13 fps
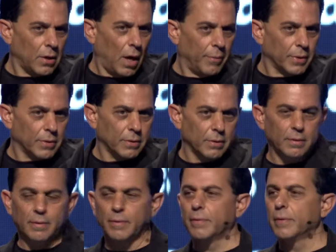Thomas.
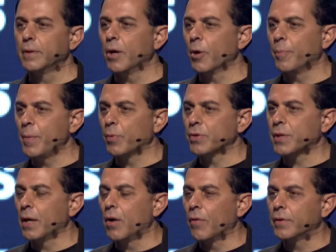You hear people
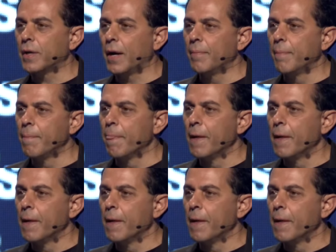say it all the time.